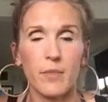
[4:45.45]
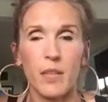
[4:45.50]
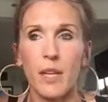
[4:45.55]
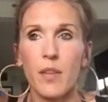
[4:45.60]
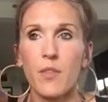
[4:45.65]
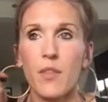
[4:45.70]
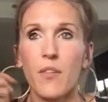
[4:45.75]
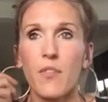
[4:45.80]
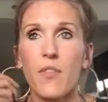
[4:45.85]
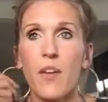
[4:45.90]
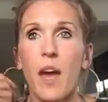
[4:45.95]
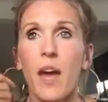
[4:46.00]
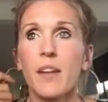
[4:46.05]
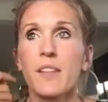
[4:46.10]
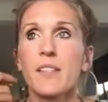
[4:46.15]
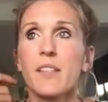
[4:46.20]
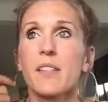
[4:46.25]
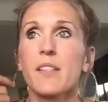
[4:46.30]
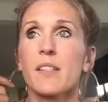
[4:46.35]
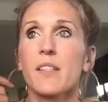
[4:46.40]
And the
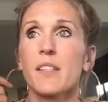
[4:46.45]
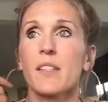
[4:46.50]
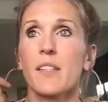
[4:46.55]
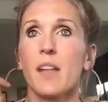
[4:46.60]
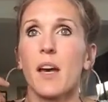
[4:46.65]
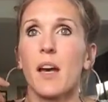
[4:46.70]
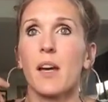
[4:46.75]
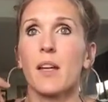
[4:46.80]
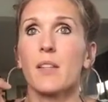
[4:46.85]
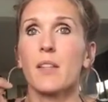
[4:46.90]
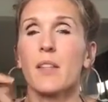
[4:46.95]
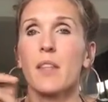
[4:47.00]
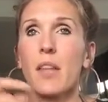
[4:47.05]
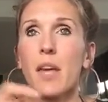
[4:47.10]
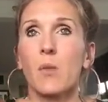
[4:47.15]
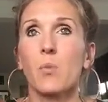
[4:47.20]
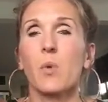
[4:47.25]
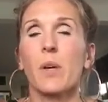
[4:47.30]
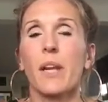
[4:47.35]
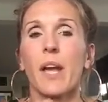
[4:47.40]
fact is that
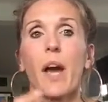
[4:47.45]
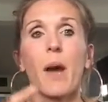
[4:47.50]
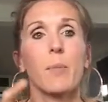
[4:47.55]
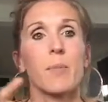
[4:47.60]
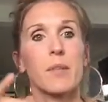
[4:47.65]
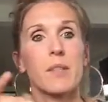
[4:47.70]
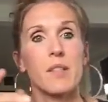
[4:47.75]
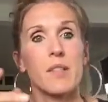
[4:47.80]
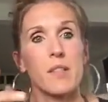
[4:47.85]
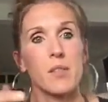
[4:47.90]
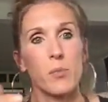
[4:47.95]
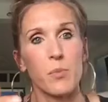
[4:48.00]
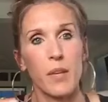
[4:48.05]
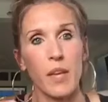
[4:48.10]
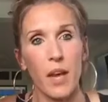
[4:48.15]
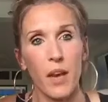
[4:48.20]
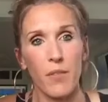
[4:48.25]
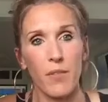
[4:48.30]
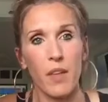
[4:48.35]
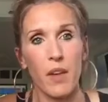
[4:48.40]
then what happens is
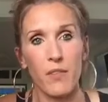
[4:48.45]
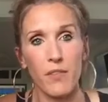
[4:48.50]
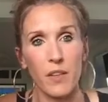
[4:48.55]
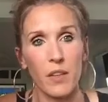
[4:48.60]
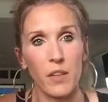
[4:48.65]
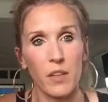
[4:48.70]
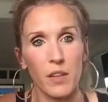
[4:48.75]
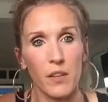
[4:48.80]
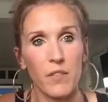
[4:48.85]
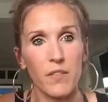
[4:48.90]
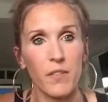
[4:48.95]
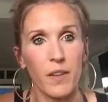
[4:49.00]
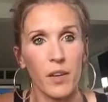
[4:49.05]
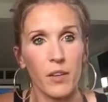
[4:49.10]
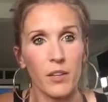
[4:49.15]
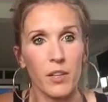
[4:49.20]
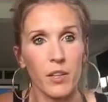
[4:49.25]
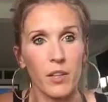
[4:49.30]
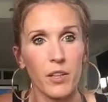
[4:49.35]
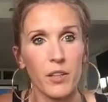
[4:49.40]
we have that feeling of
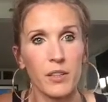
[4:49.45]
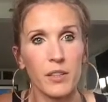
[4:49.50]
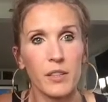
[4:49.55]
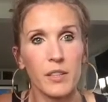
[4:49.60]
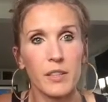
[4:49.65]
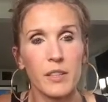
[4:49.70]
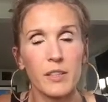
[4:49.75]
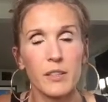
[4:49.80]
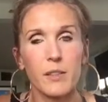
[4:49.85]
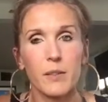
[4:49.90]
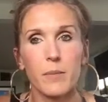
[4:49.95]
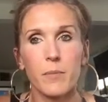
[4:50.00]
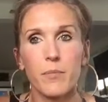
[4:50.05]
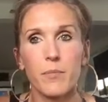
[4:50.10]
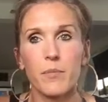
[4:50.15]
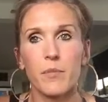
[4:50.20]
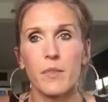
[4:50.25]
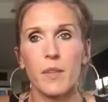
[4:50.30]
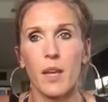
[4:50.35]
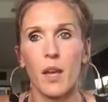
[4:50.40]
failure.
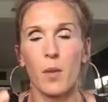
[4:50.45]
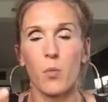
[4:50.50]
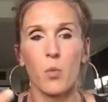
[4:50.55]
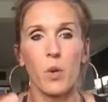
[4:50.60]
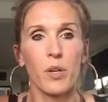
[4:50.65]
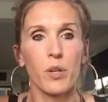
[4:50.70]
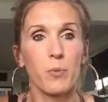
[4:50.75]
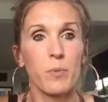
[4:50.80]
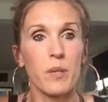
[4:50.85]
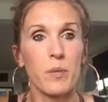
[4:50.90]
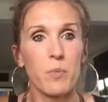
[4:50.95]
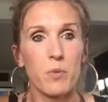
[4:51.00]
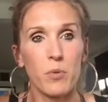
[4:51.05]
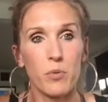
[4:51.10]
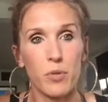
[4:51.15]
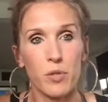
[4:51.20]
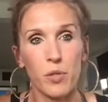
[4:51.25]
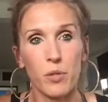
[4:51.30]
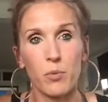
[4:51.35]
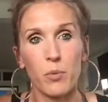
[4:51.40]
And what do
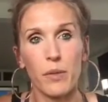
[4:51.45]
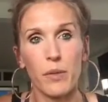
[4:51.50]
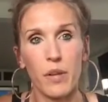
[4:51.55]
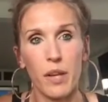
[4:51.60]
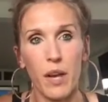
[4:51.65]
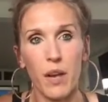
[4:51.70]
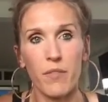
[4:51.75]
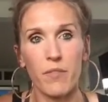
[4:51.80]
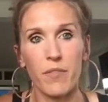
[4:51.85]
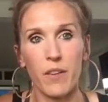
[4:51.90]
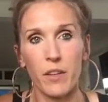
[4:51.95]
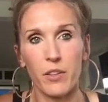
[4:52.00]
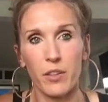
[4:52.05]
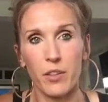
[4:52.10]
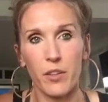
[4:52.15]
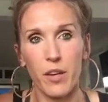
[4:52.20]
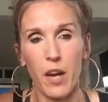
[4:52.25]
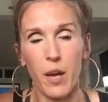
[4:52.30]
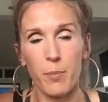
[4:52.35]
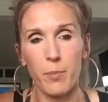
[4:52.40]
people do when they have
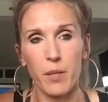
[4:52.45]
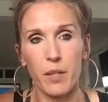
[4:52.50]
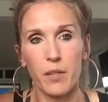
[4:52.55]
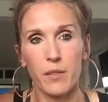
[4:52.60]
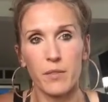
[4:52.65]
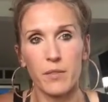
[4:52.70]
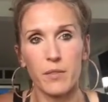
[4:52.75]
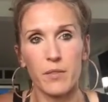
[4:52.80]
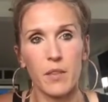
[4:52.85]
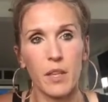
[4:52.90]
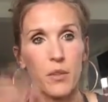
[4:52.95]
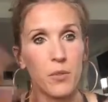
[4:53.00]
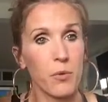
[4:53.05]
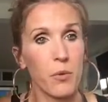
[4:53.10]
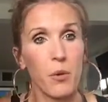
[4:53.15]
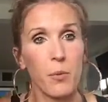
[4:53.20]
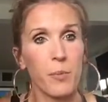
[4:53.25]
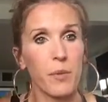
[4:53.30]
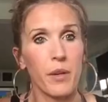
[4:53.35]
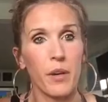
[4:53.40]
failure happen? They
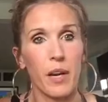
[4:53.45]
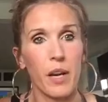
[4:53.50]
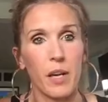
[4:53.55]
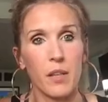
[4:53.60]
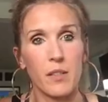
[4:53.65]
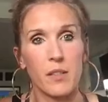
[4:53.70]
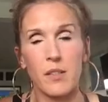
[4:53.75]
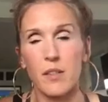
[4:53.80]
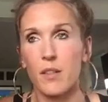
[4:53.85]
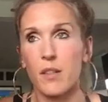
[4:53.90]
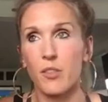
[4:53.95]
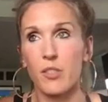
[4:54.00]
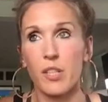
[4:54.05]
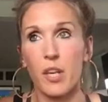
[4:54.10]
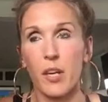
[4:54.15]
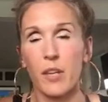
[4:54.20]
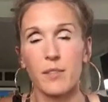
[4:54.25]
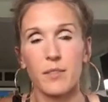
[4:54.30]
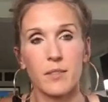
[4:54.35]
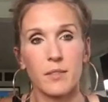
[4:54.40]
throw up their hands and they're
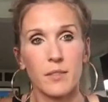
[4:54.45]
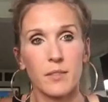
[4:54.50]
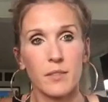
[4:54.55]
done.